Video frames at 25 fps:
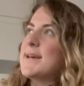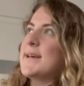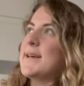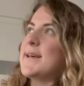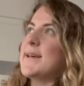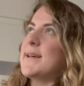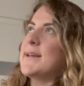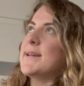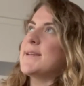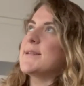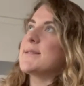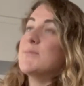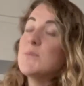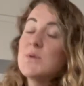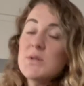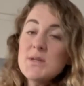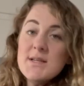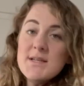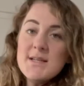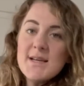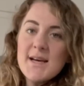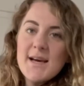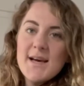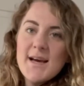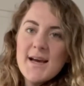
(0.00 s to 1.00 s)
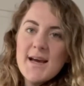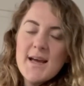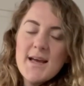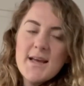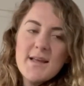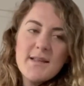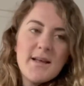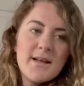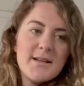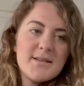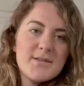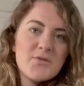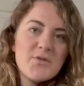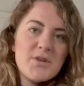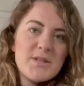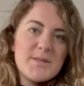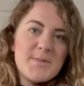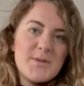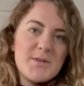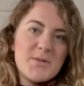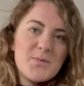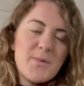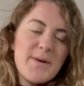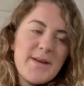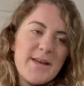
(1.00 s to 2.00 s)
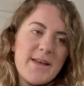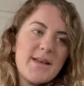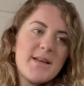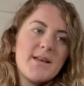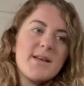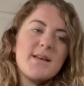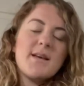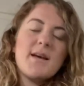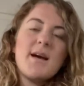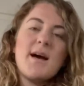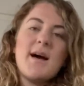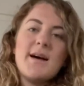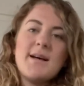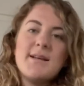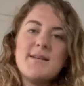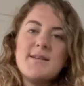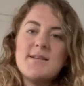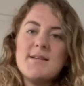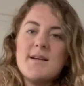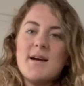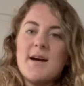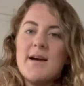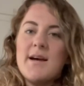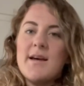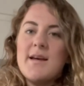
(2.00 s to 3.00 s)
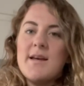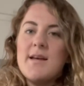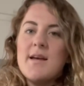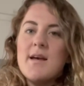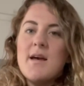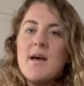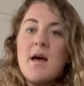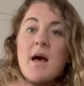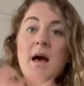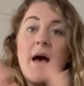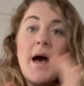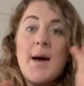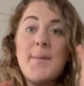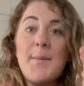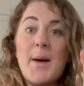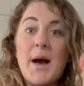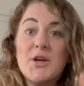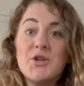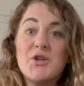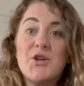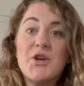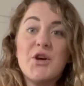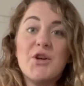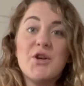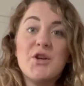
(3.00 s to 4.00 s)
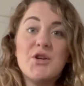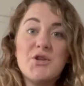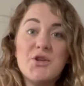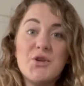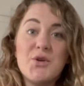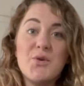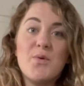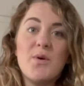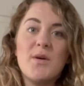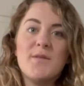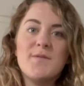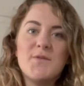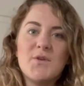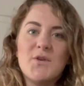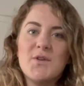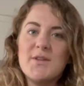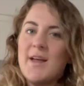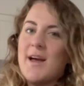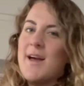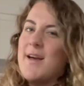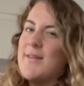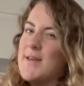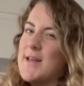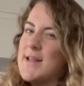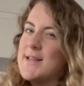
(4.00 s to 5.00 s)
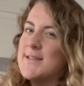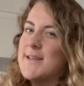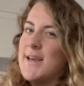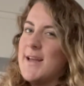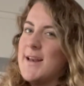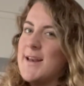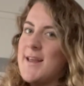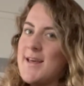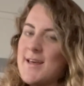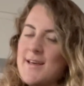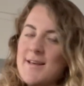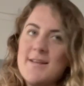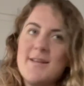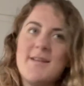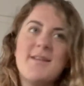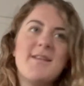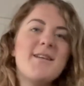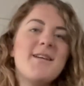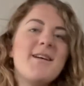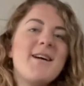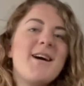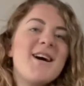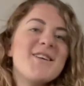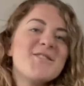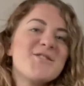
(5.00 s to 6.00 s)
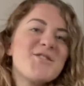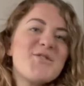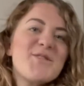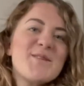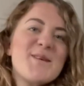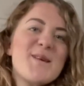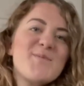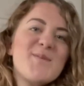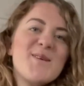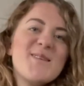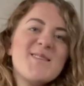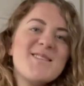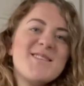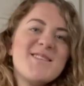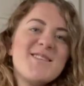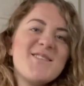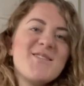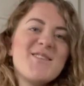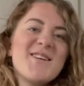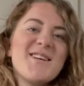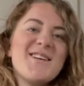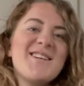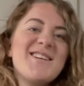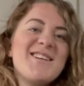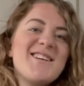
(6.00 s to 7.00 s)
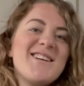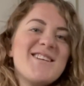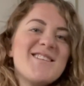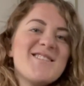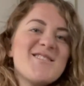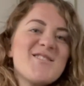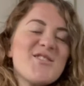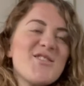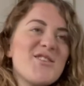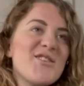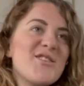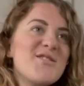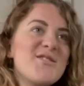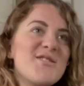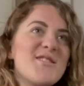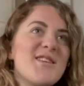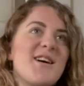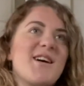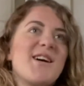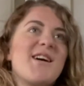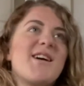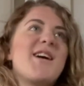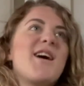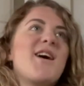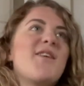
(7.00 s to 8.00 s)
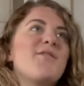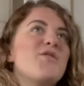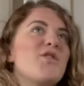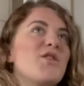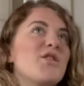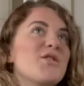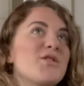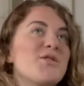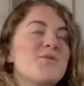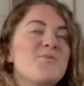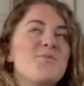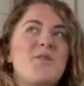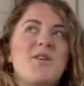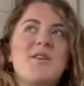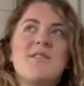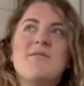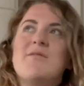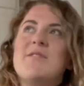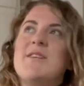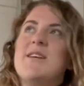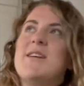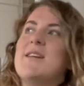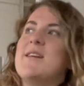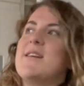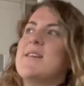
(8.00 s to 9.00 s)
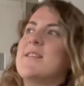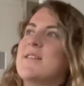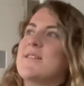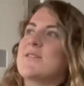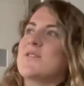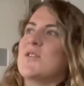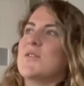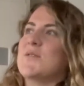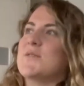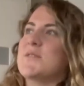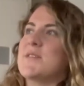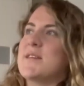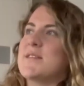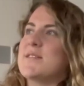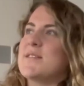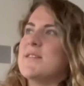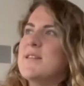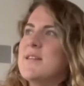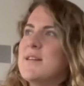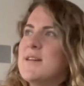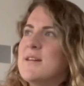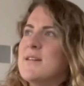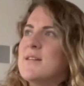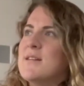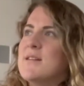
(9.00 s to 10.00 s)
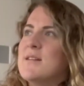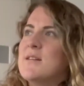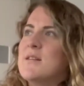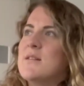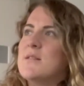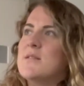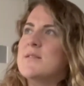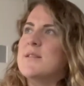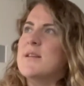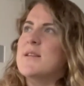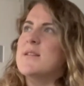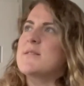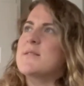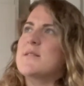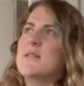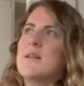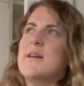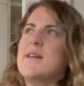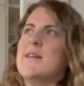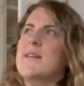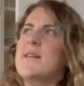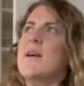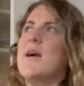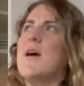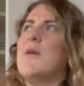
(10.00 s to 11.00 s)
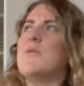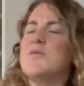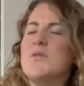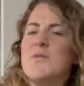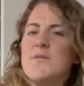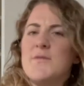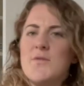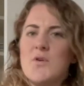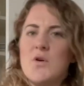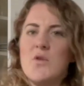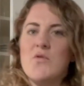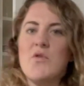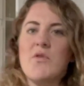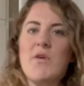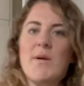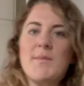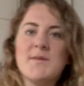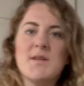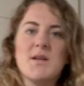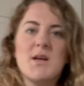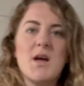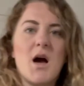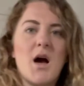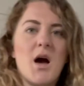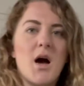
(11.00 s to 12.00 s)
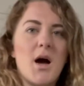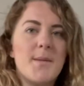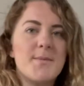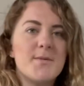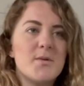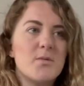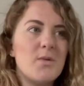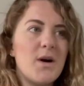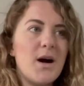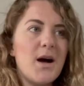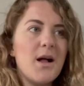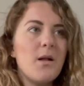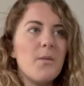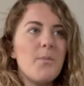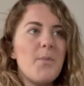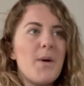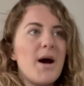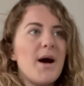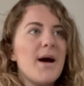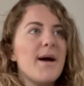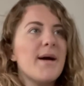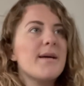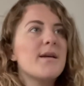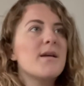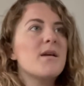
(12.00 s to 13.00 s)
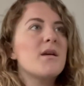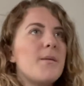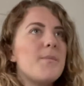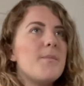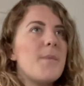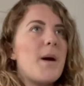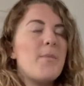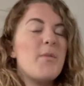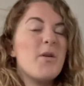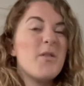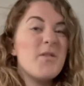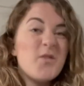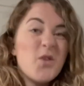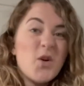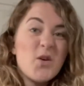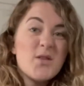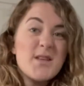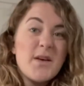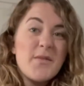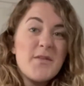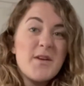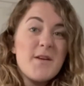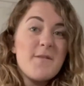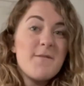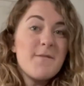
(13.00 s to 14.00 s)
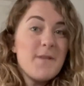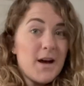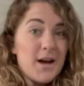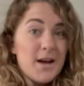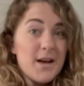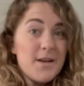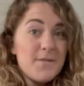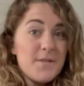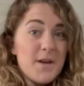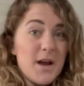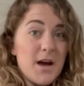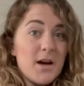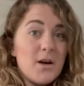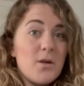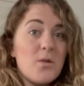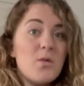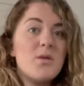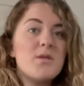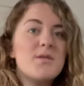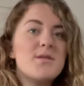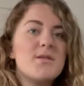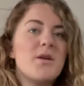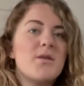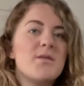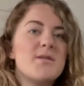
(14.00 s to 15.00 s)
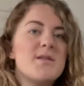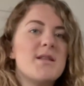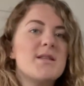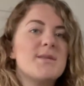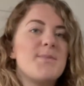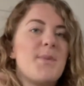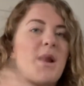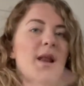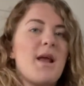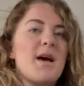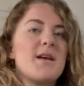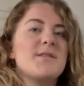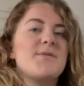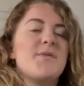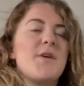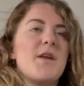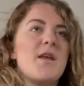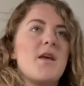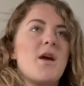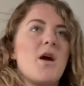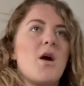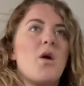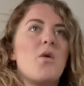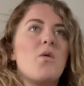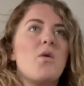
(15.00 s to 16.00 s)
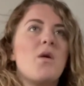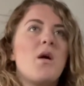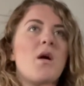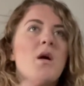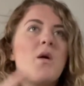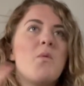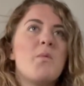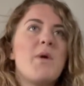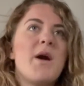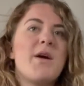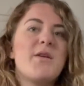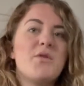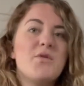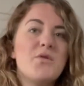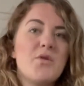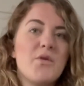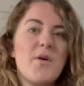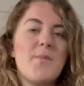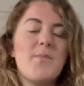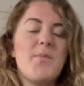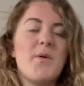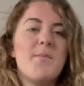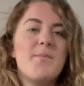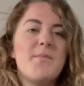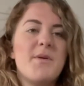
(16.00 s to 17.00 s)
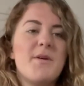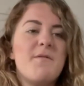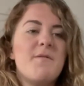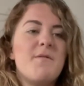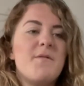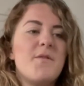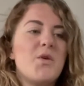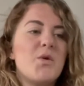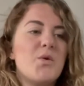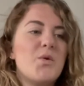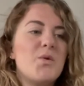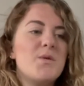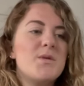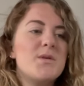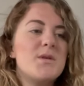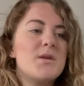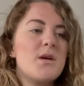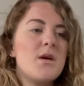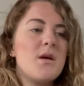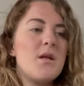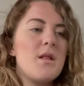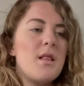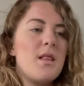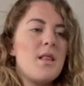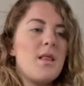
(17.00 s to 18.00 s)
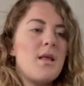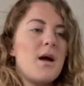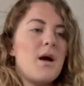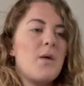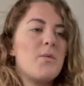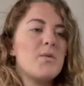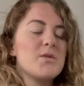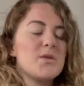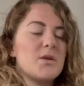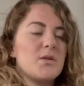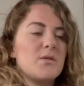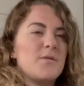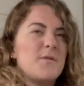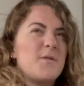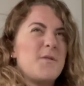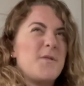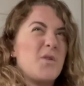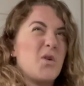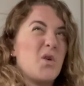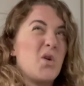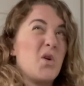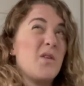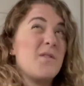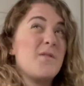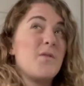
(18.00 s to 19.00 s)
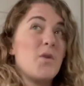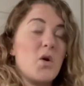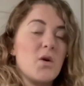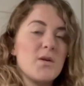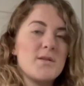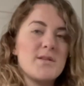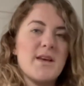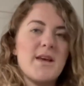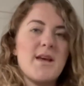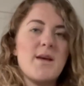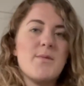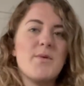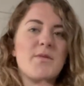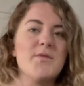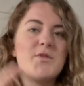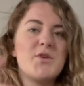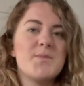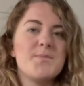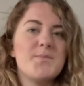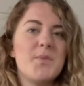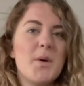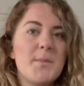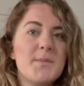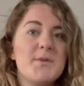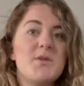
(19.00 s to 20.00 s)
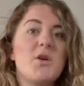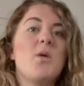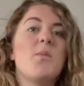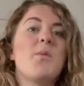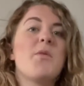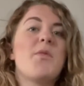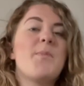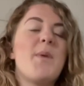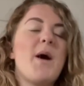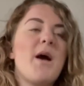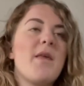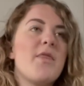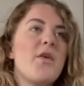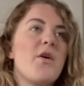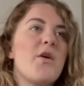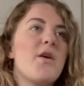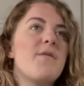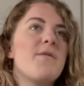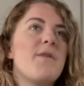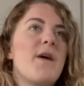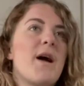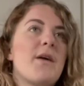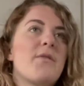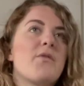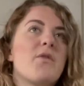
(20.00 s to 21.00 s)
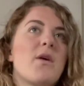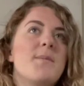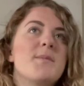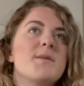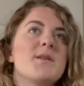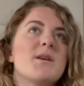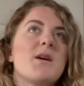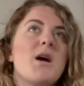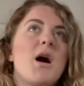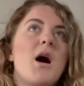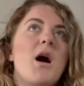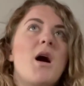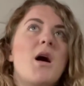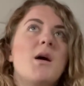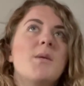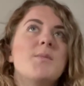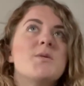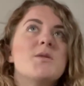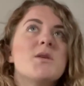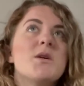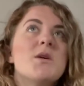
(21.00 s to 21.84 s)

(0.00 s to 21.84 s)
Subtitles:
It is Monday, it's Christmas week, and I am actually gonna do a full day of eating as a Christmas present to you guys, because I have not done one really this off season. Since like I was on 400 grams of carbs a while back. I'm on 475 now. So since my last video, we had another bump in food. I was on 440 and we've just bumped it up by 35 grams of carbs.